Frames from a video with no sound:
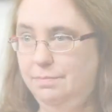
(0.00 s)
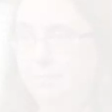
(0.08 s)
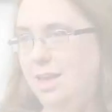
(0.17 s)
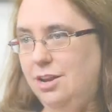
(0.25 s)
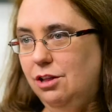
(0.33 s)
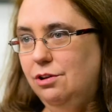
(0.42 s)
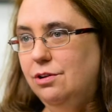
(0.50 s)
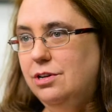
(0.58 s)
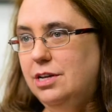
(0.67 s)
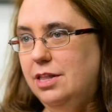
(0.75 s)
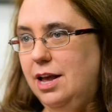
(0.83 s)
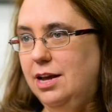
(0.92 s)
And I learned
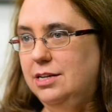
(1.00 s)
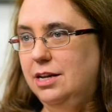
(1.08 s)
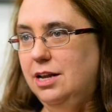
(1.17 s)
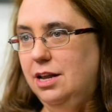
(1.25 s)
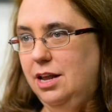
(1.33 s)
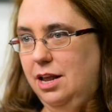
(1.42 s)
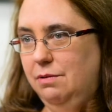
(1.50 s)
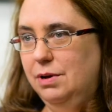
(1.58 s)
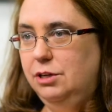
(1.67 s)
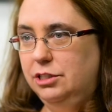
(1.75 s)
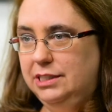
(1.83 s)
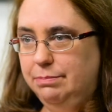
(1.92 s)
that
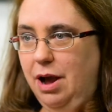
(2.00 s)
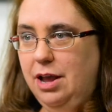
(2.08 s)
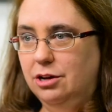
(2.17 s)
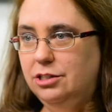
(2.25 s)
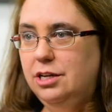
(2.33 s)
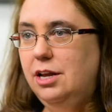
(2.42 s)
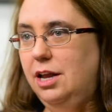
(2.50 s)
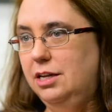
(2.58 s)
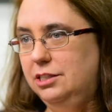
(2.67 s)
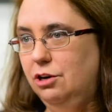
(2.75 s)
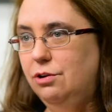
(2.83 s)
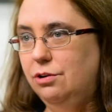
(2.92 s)
when you smile,
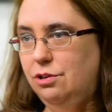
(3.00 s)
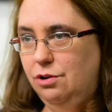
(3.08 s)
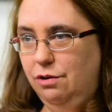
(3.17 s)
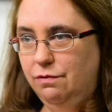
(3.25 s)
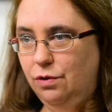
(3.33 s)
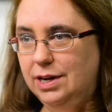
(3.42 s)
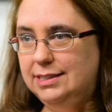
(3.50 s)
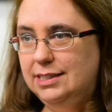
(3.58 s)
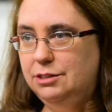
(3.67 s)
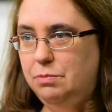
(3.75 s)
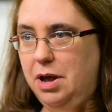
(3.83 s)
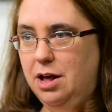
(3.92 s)
it's heard through your voice
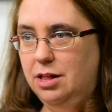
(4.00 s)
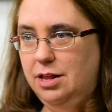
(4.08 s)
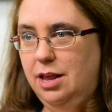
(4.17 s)
as well.